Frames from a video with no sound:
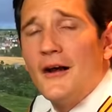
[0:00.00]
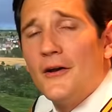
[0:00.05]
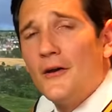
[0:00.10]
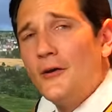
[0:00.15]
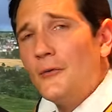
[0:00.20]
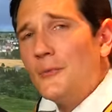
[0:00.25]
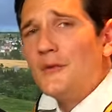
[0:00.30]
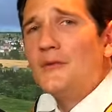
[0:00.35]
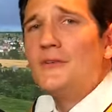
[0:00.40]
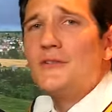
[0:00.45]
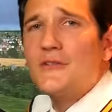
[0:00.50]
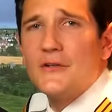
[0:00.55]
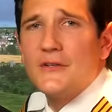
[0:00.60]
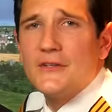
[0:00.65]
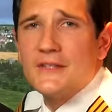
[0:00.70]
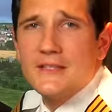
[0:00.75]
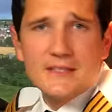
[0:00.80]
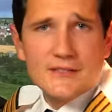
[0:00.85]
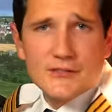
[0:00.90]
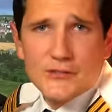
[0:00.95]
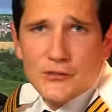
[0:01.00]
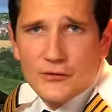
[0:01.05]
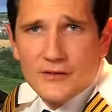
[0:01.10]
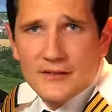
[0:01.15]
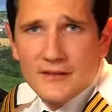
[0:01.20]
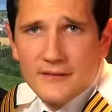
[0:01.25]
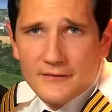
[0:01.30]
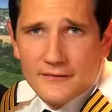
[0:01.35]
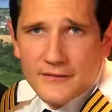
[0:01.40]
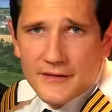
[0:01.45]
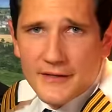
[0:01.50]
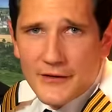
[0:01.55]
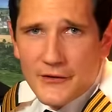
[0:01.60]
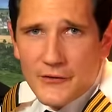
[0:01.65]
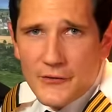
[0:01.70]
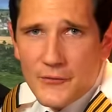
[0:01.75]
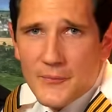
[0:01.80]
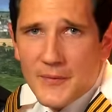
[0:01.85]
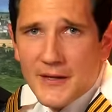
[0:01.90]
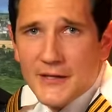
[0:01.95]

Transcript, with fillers: I hope you enjoyed this short little video.